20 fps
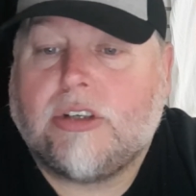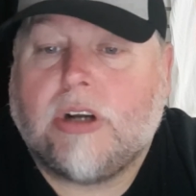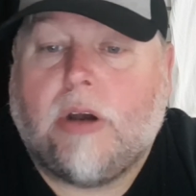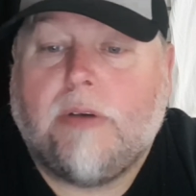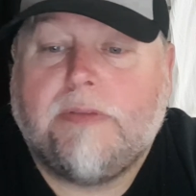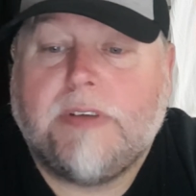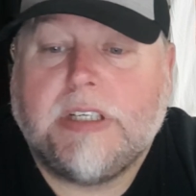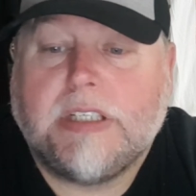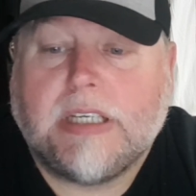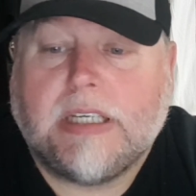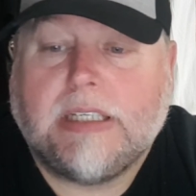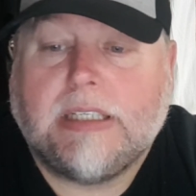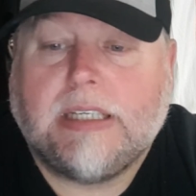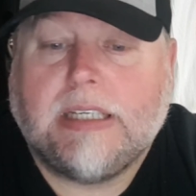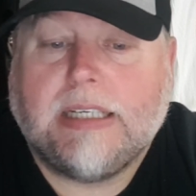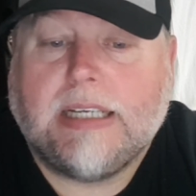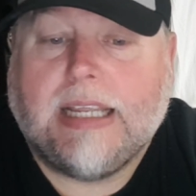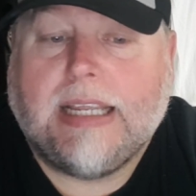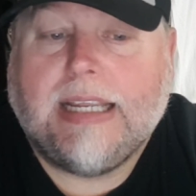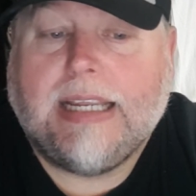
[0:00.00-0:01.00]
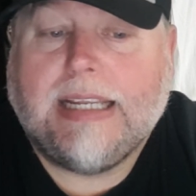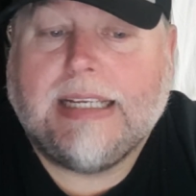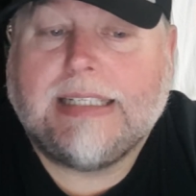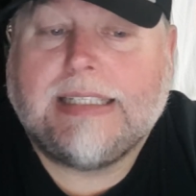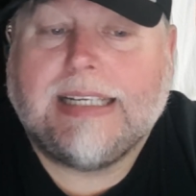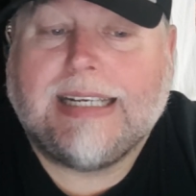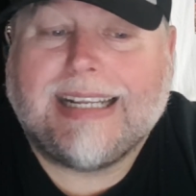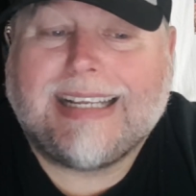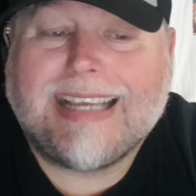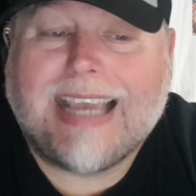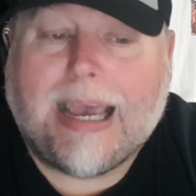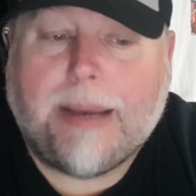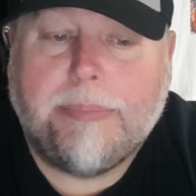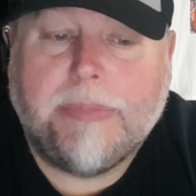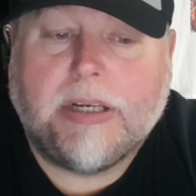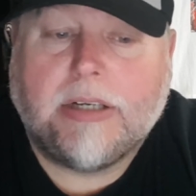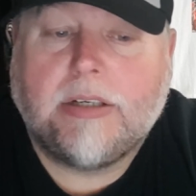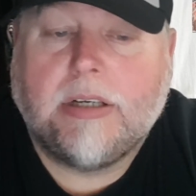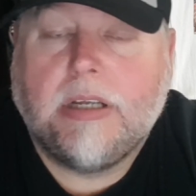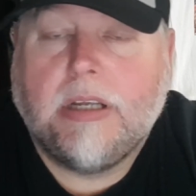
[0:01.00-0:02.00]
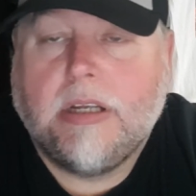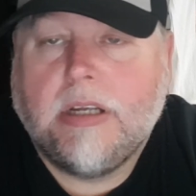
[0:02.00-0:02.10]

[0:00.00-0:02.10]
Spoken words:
trophies into the cabinet.